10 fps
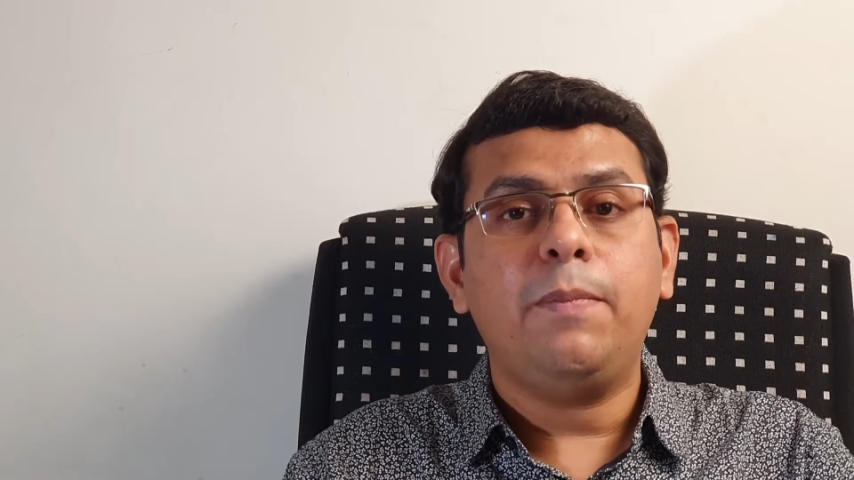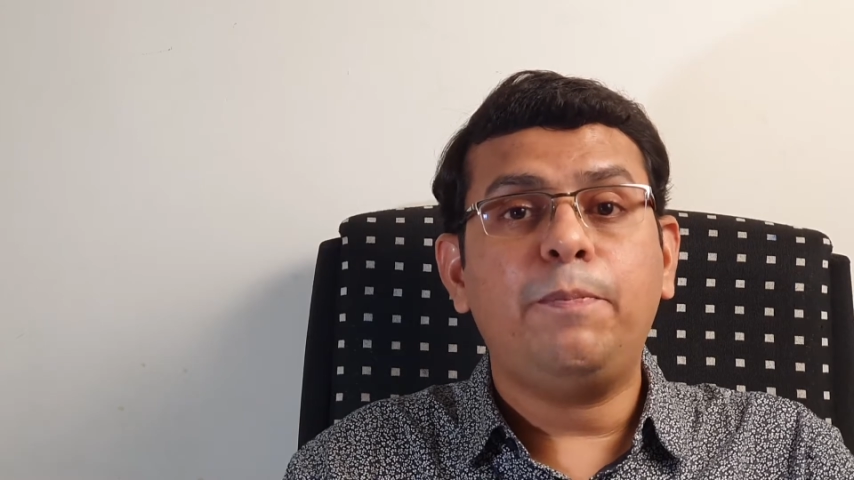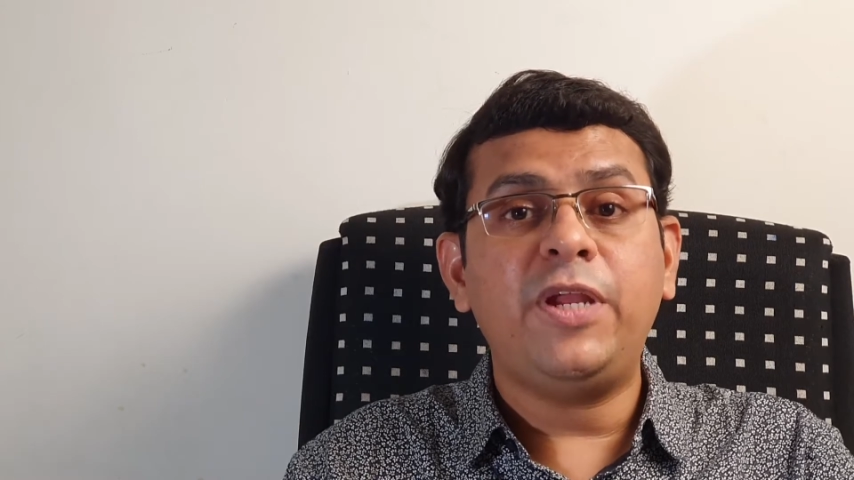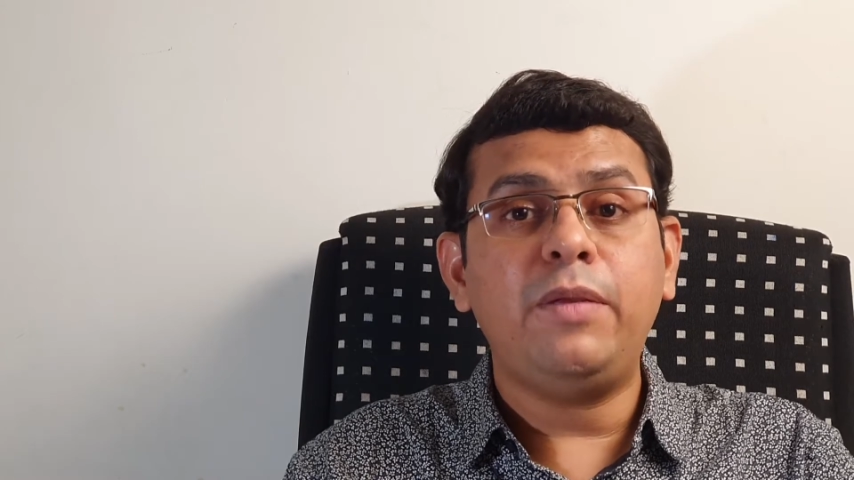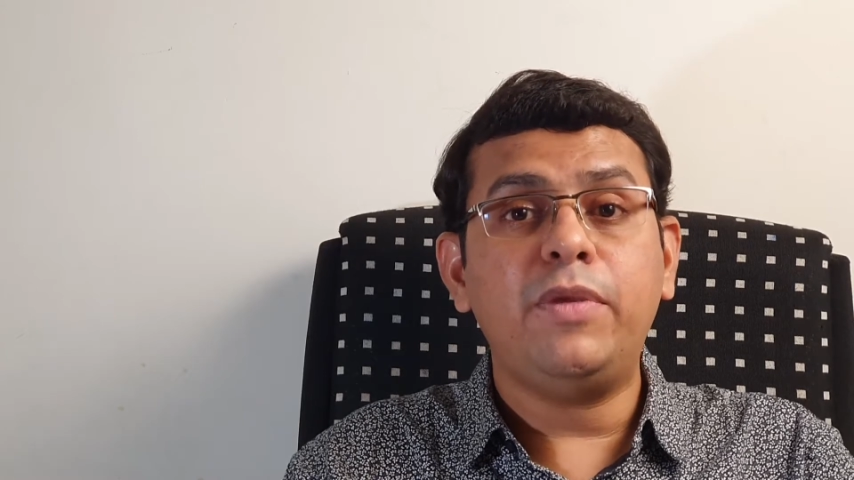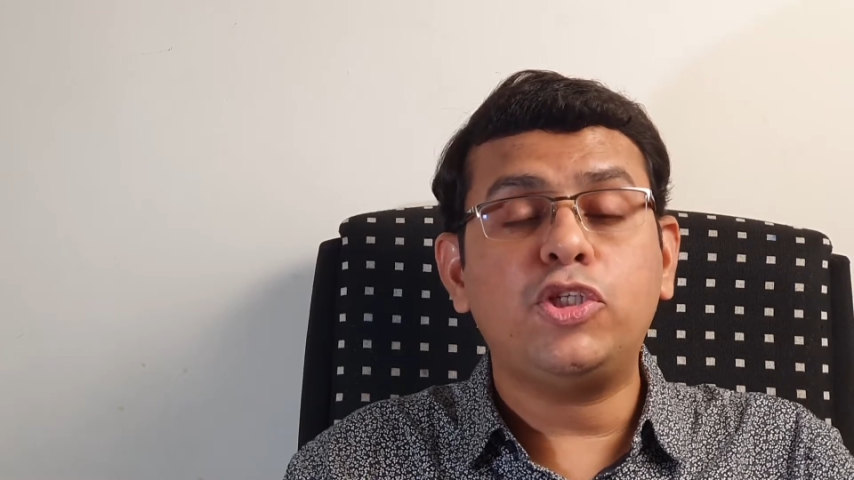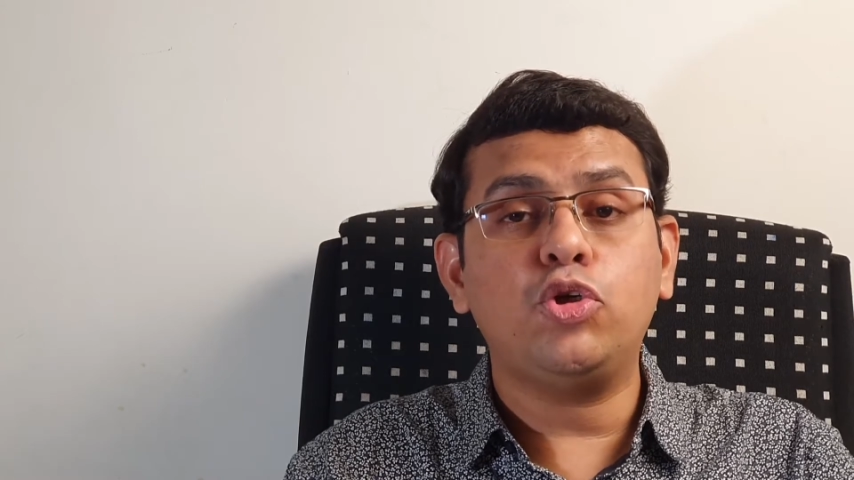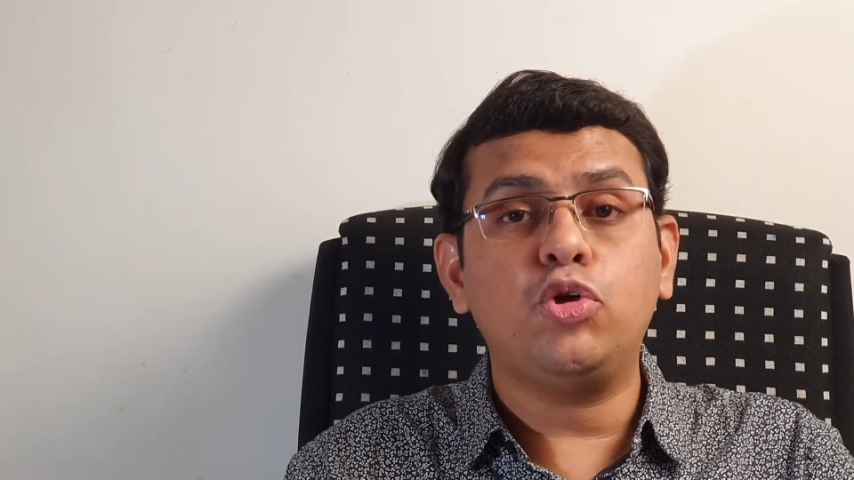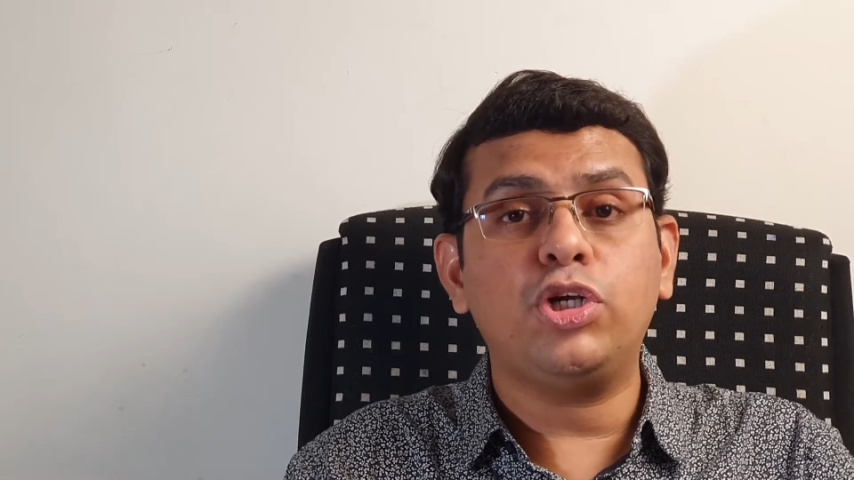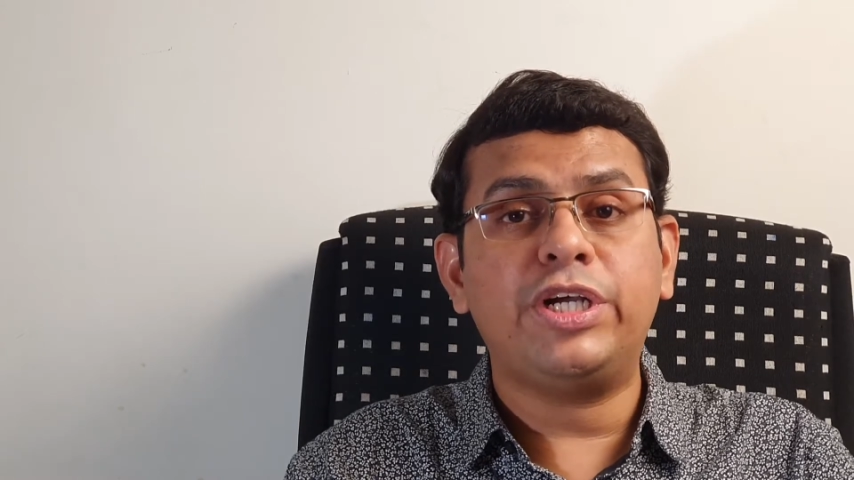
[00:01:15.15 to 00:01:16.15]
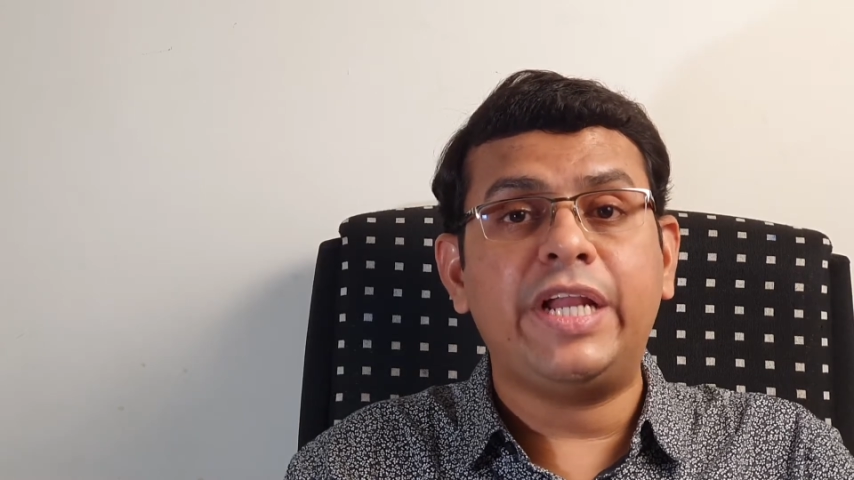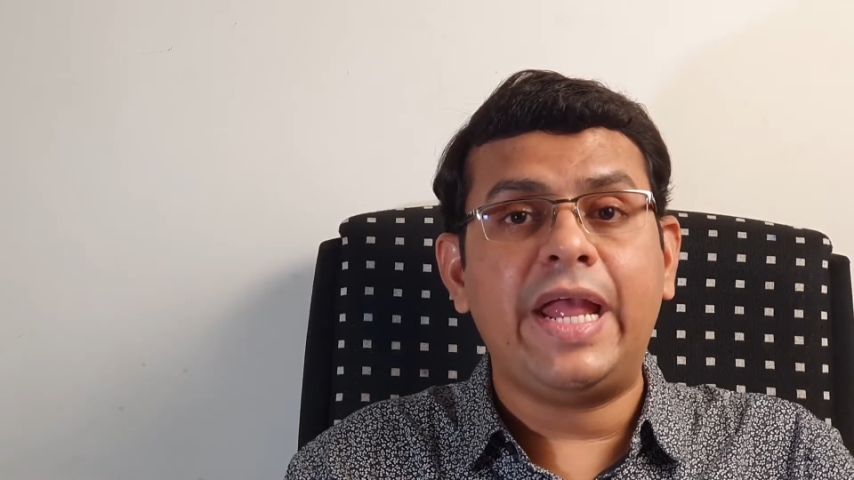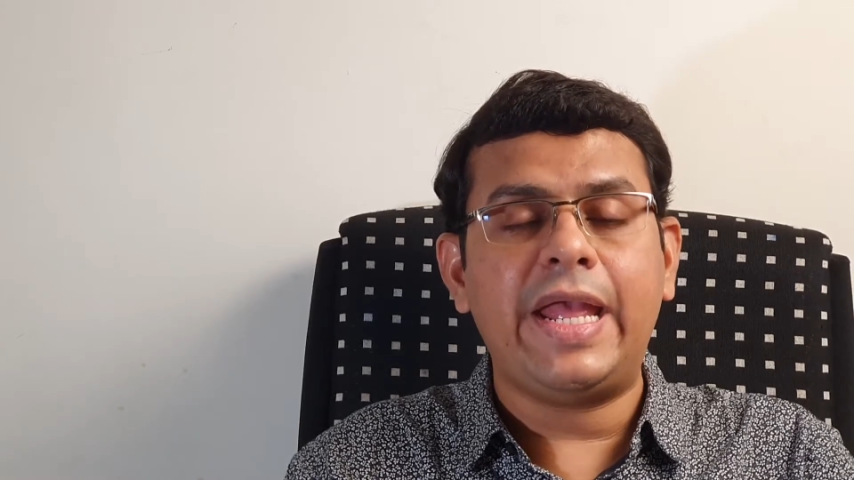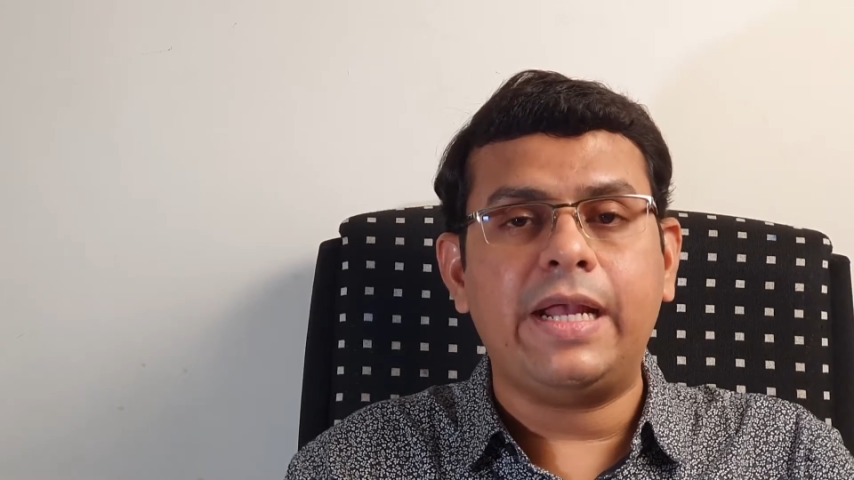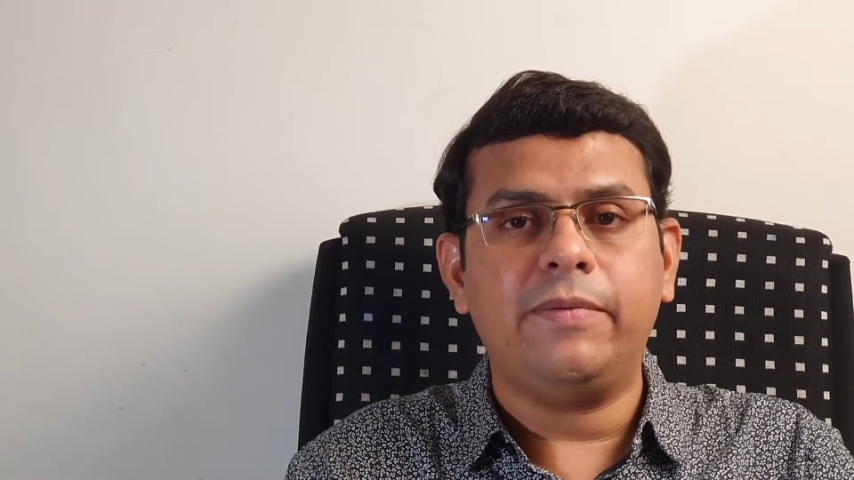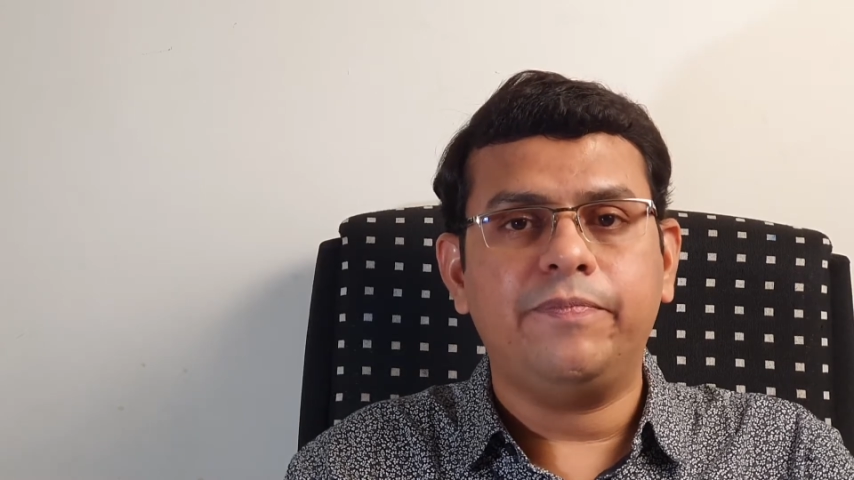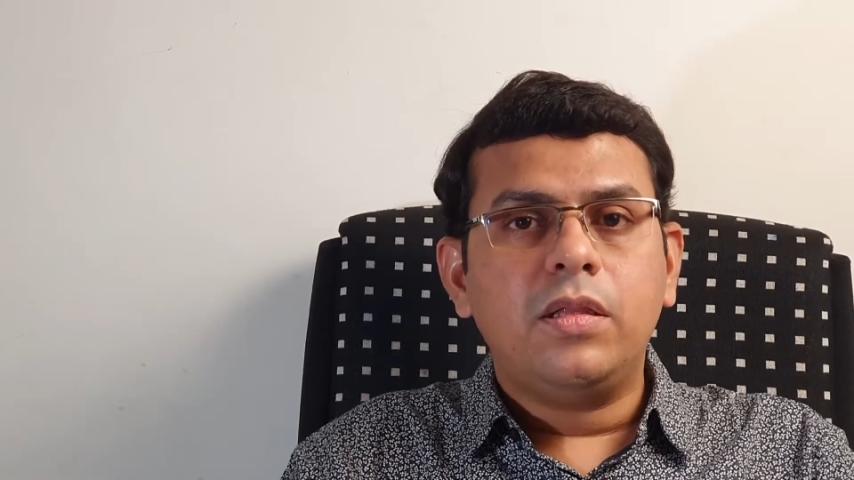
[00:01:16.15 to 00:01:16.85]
premature graying.